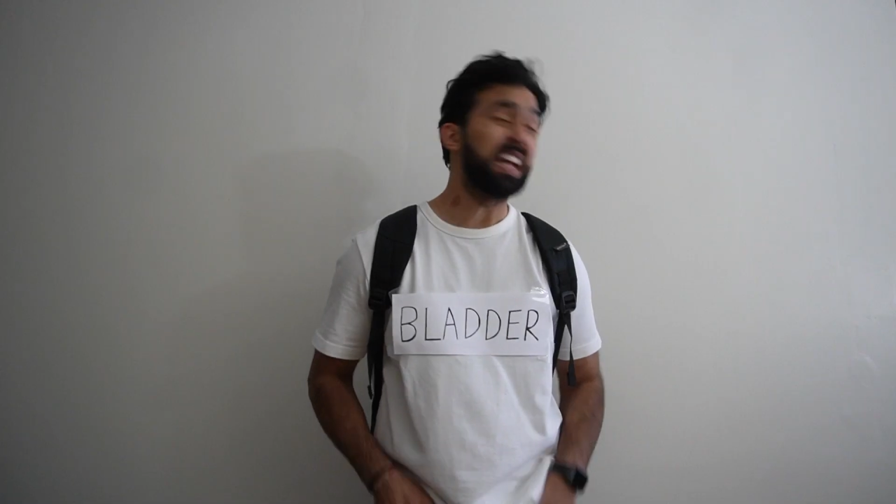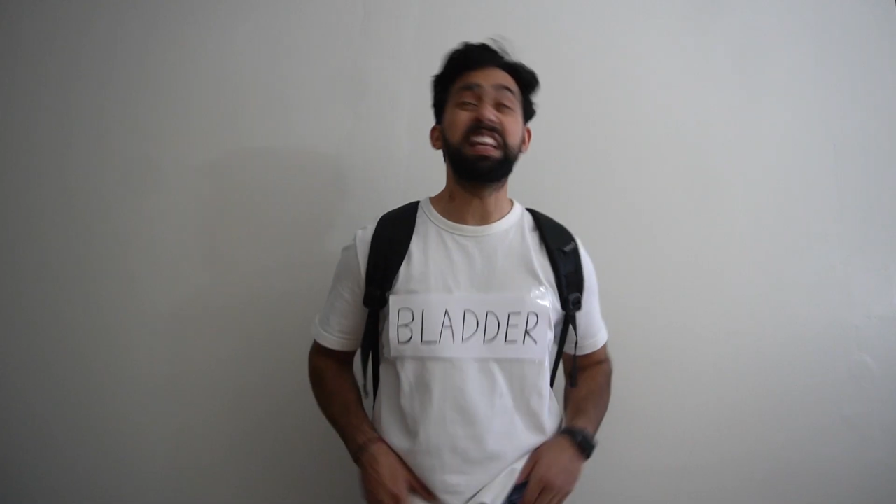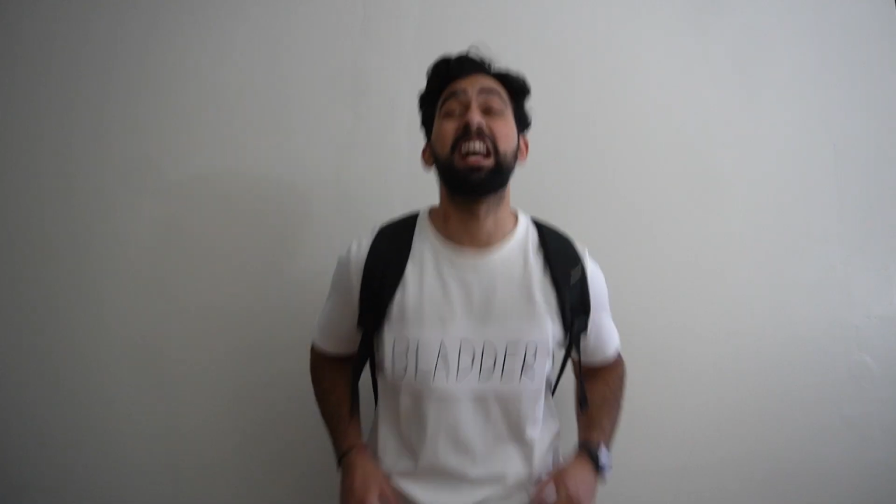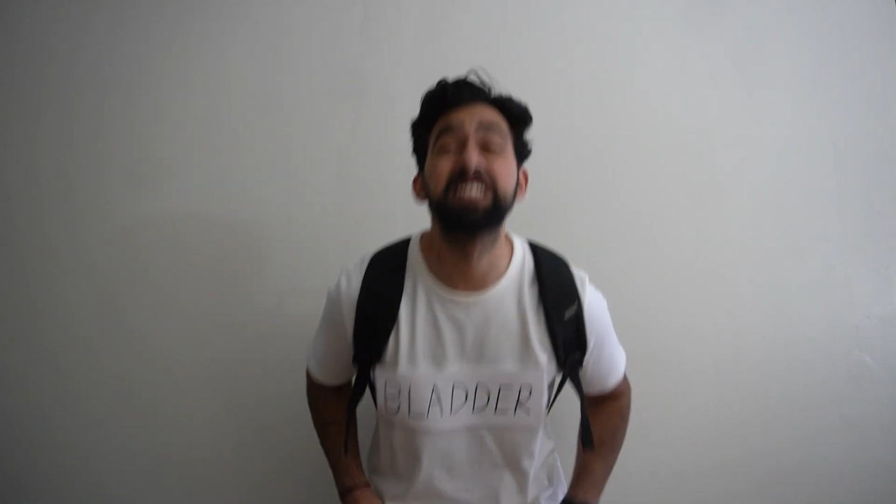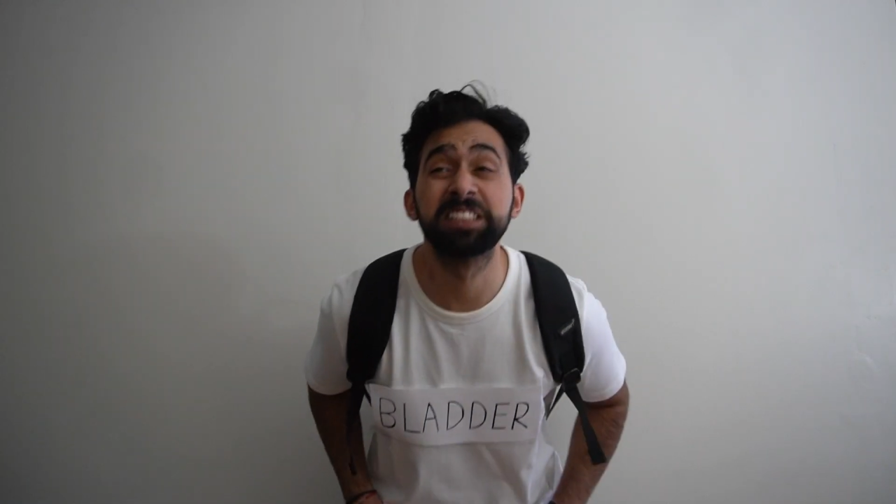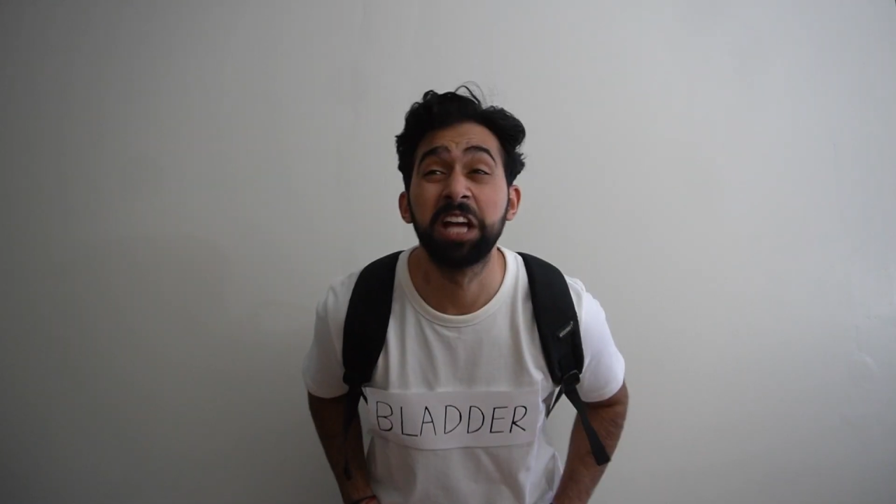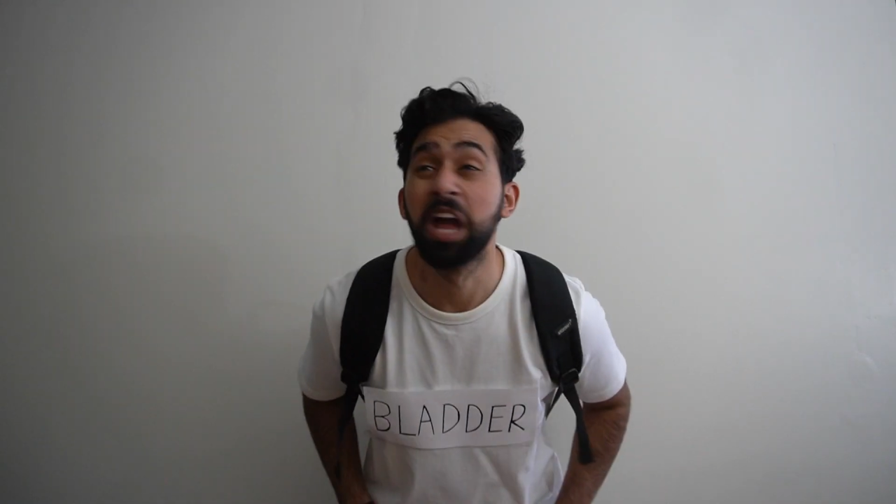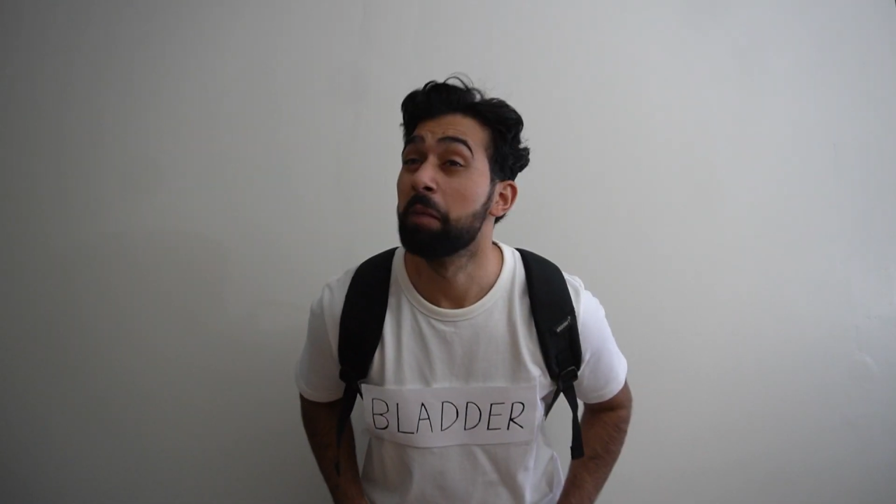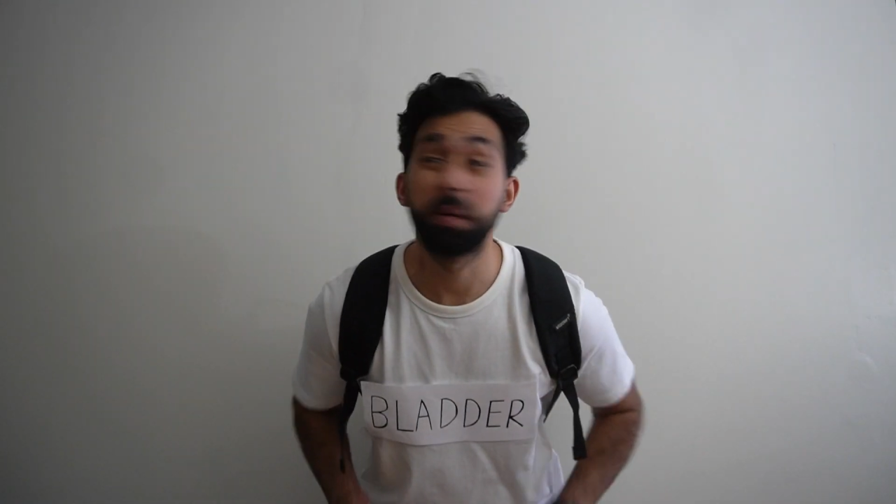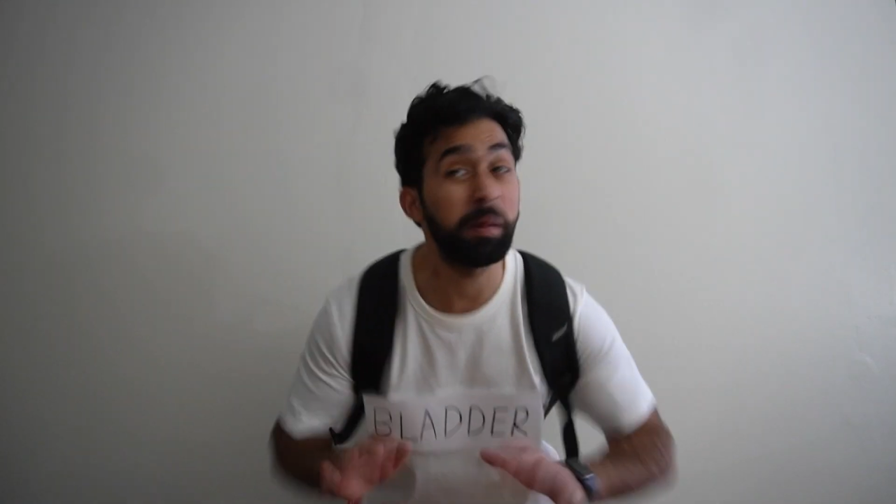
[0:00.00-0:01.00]
Yes,
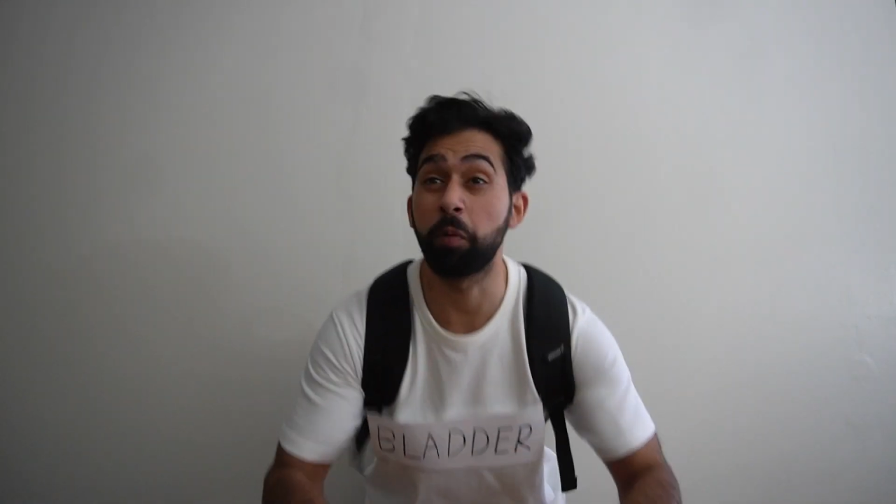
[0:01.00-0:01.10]
but I